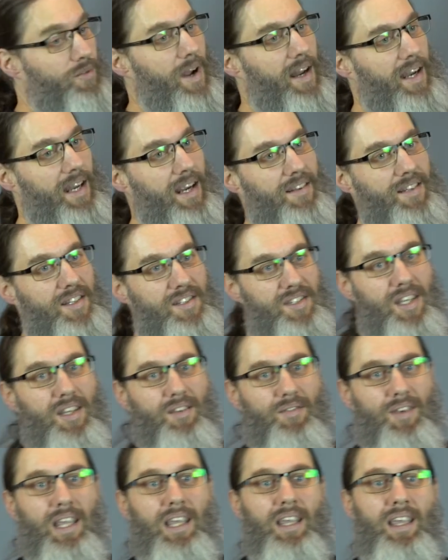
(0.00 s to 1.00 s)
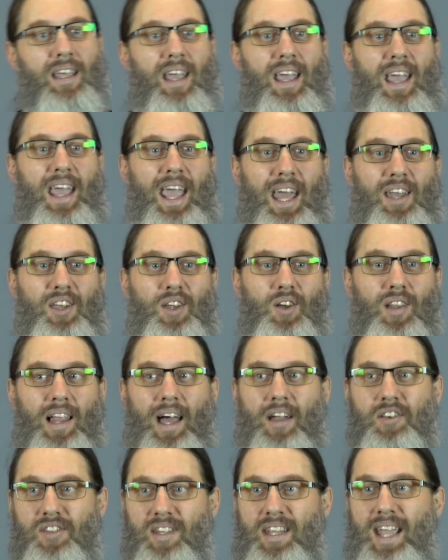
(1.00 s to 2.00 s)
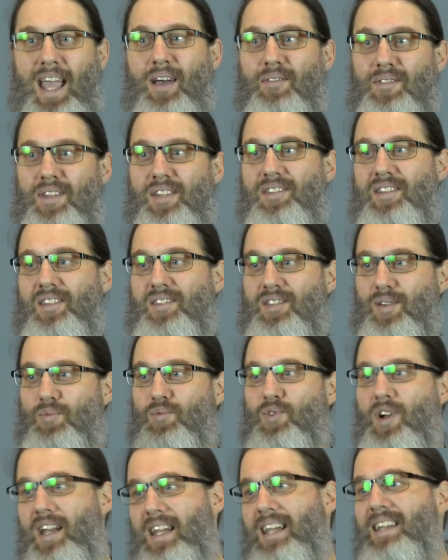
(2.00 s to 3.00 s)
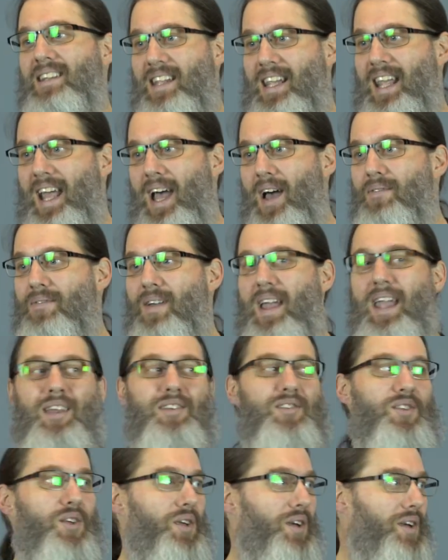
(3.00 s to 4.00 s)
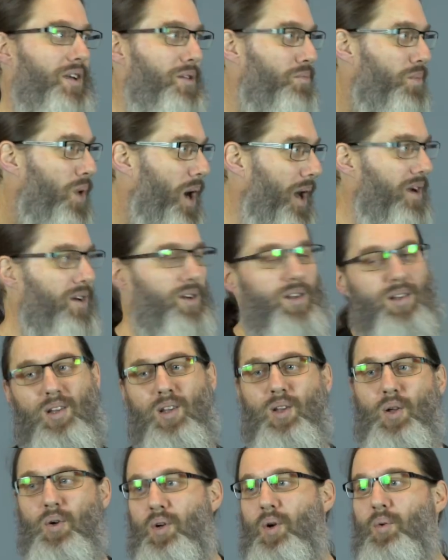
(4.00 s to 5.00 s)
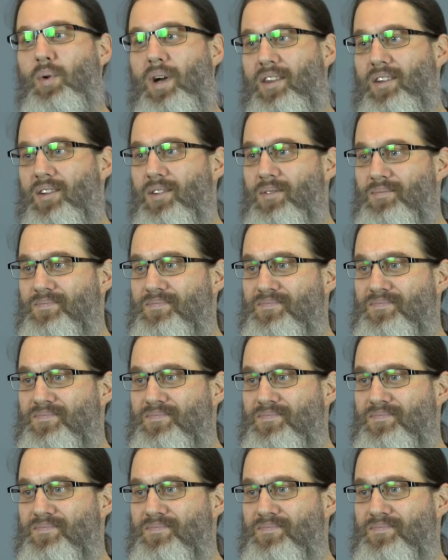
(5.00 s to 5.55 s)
running on the TV, and you'll actually have this system running in the cafe so you can monitor the local weather.